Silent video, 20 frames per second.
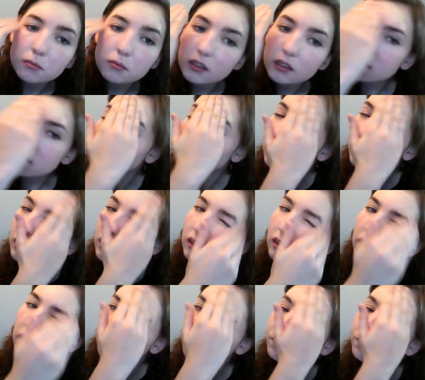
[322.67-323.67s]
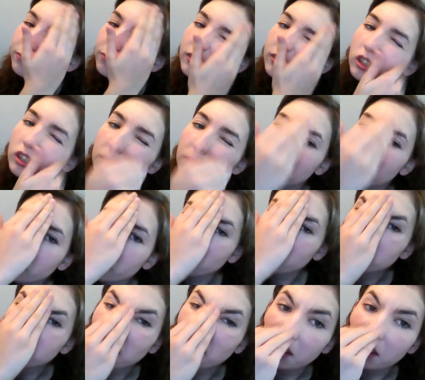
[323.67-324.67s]
that's a little too much
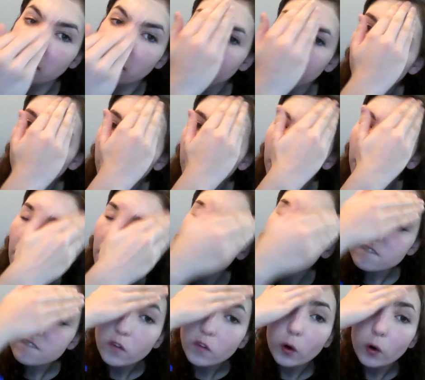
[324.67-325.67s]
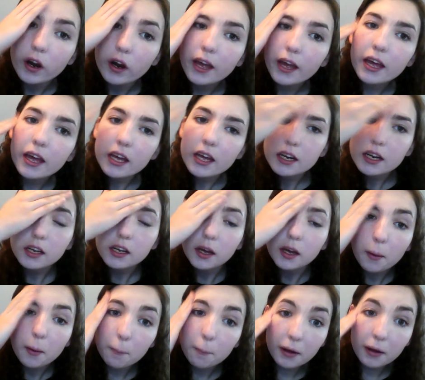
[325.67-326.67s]
on my forehead,
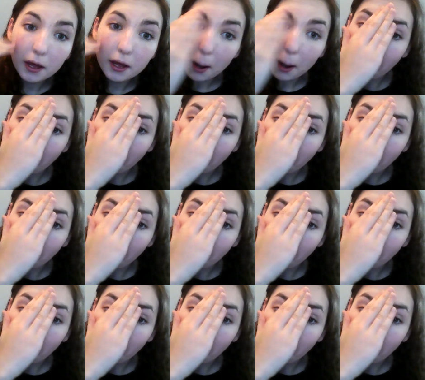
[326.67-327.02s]
but